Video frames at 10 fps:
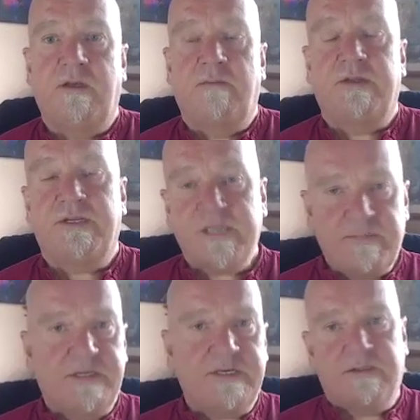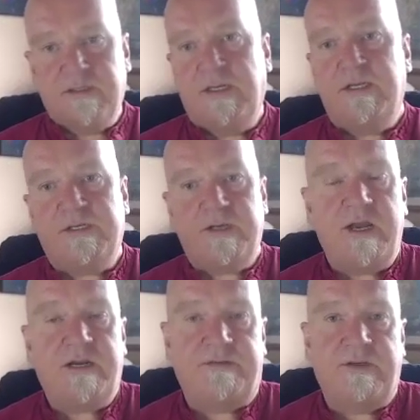But there's something
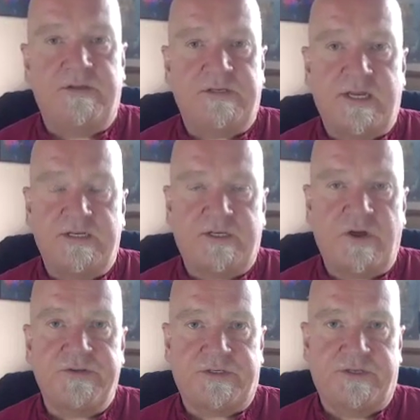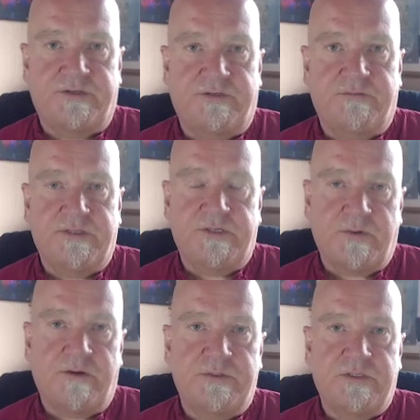inside of you that stays constant, which is
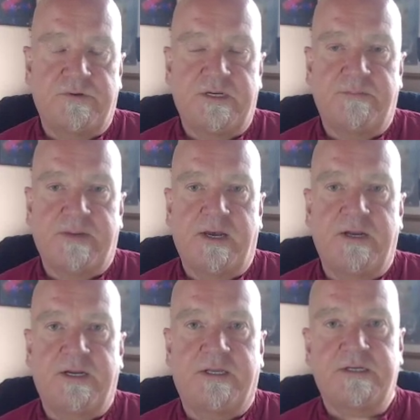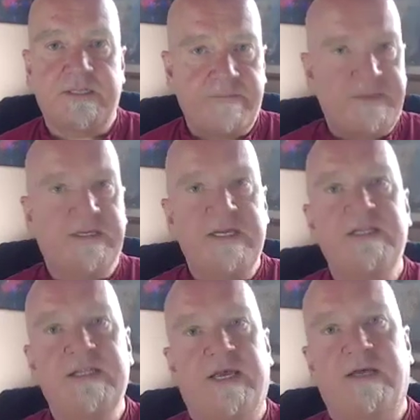what I was talking about earlier. There's something
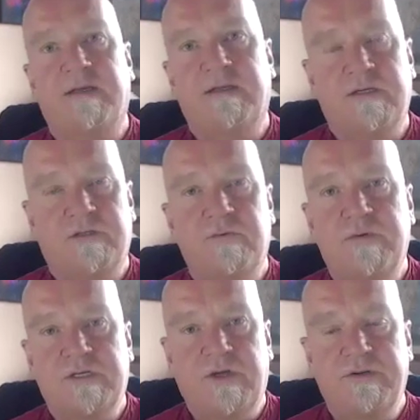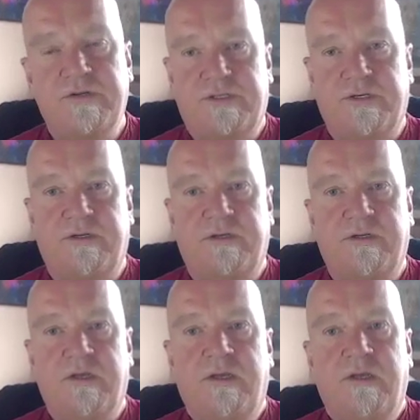in there that's always constant.
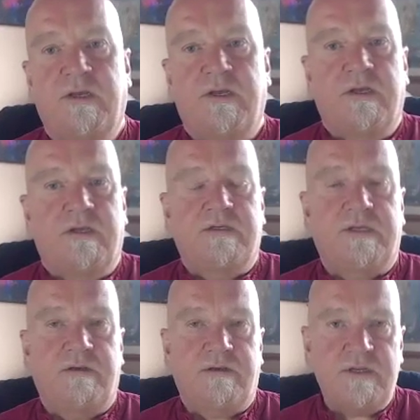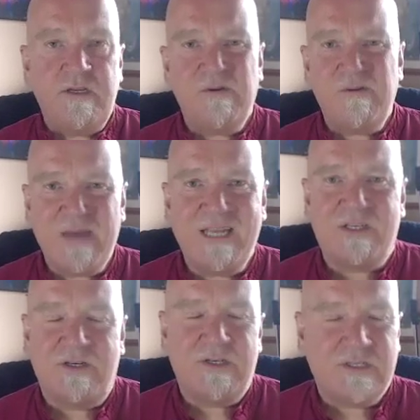So can you
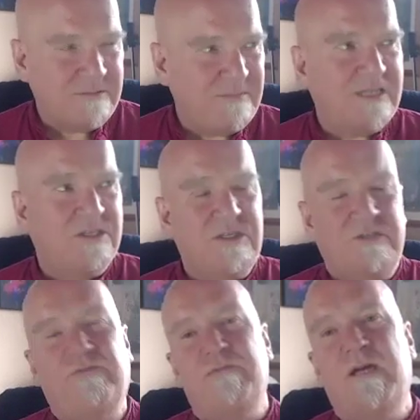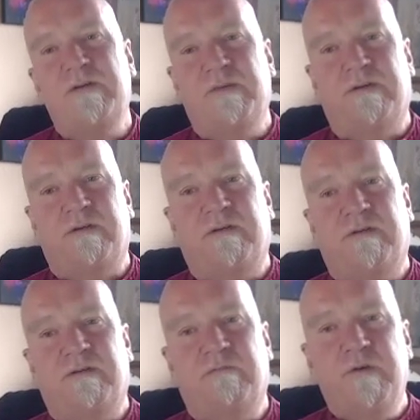imagine just for a moment,
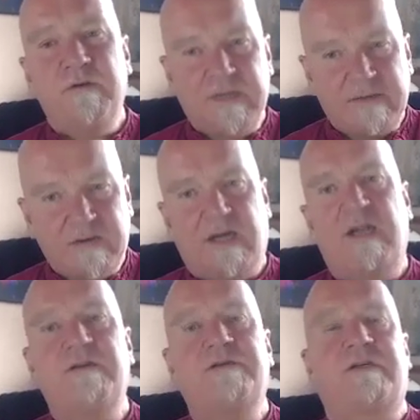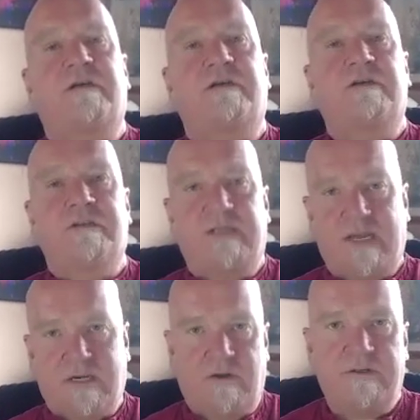moving ever closer to
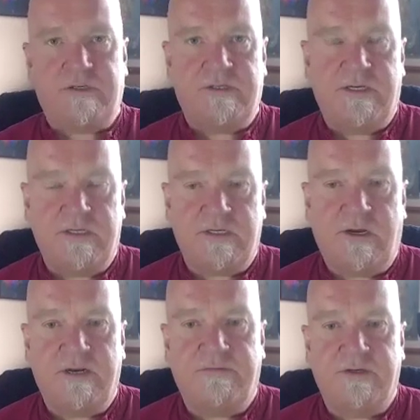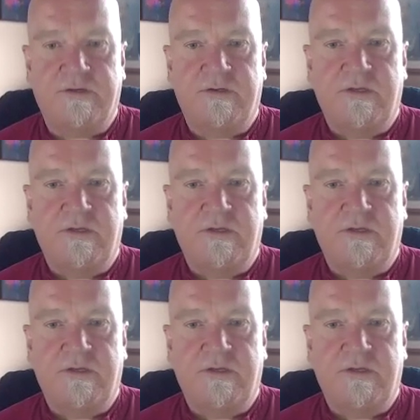that constant inside of you?